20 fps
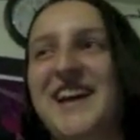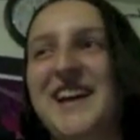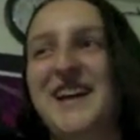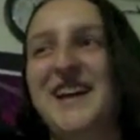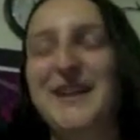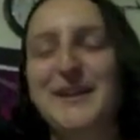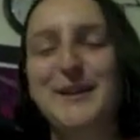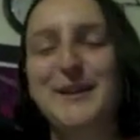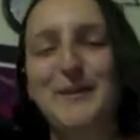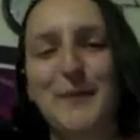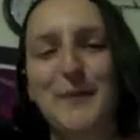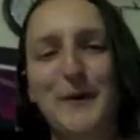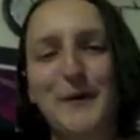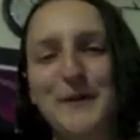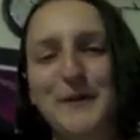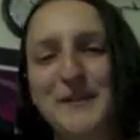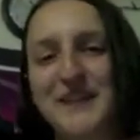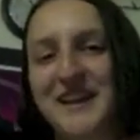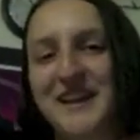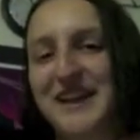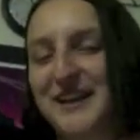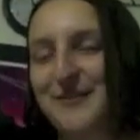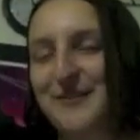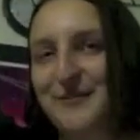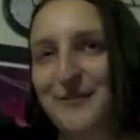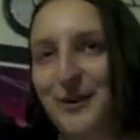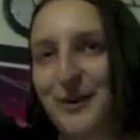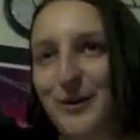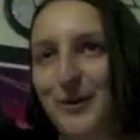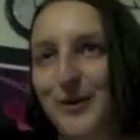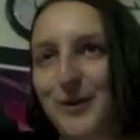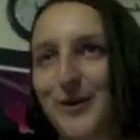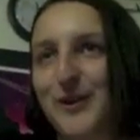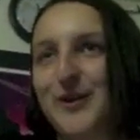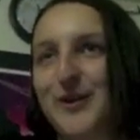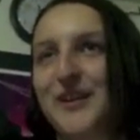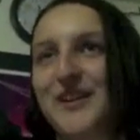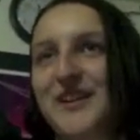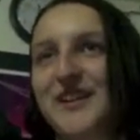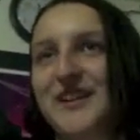supposed to invoke
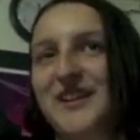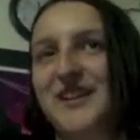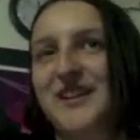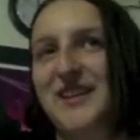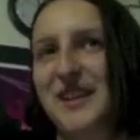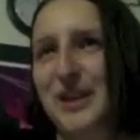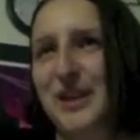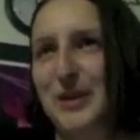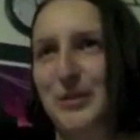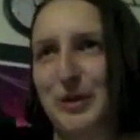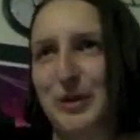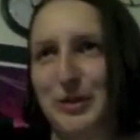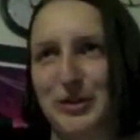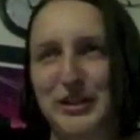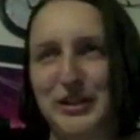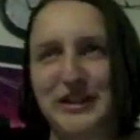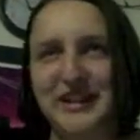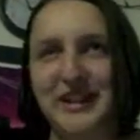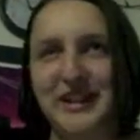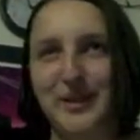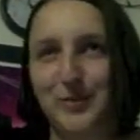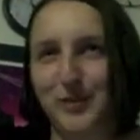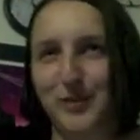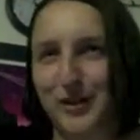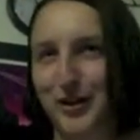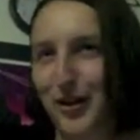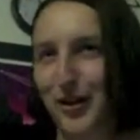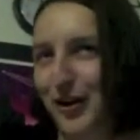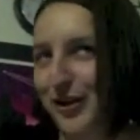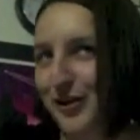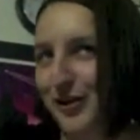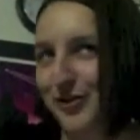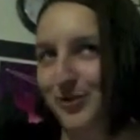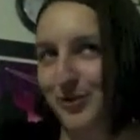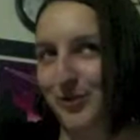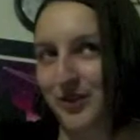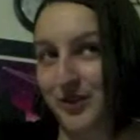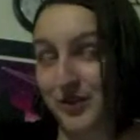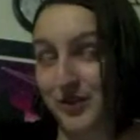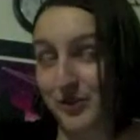the emotion that would cause
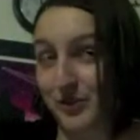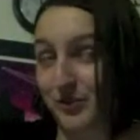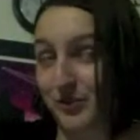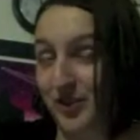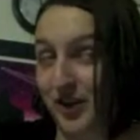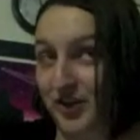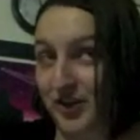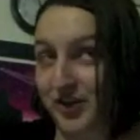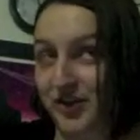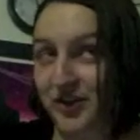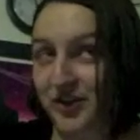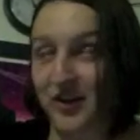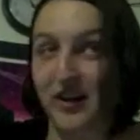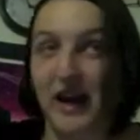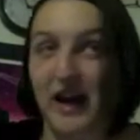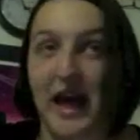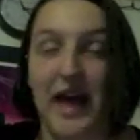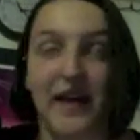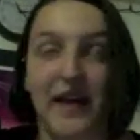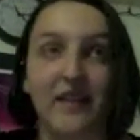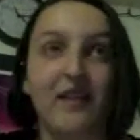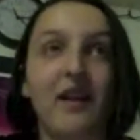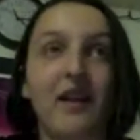one to touch their head.